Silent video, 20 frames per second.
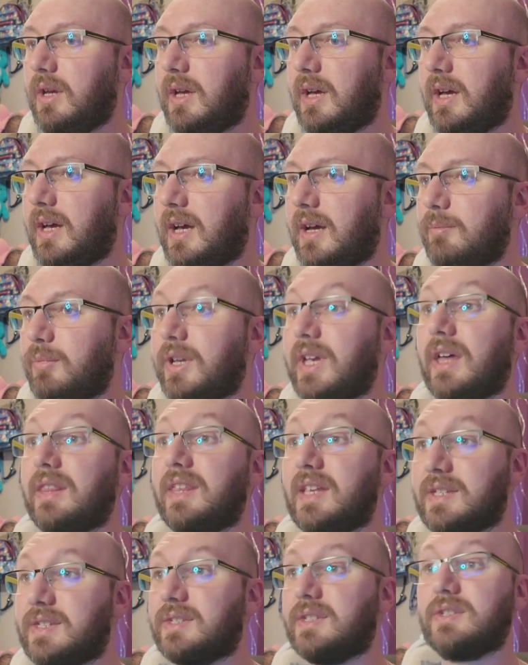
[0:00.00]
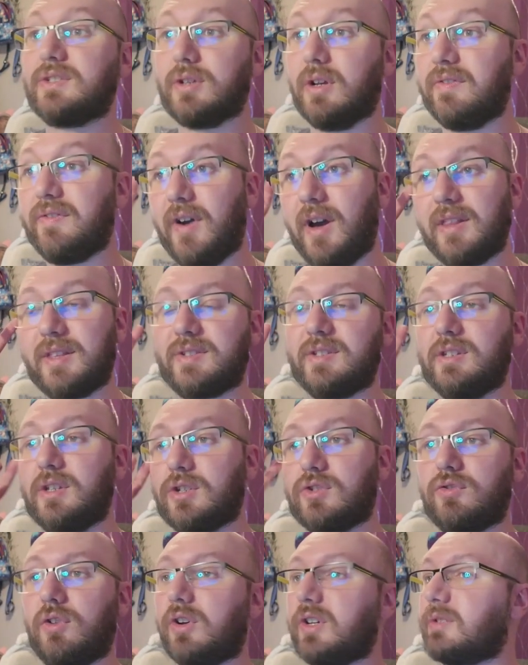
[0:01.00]
But yeah, so far, this is your
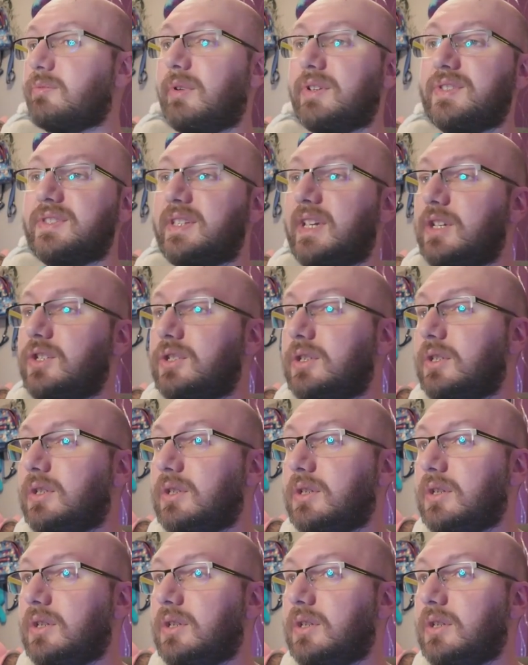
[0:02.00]
strongest presentation.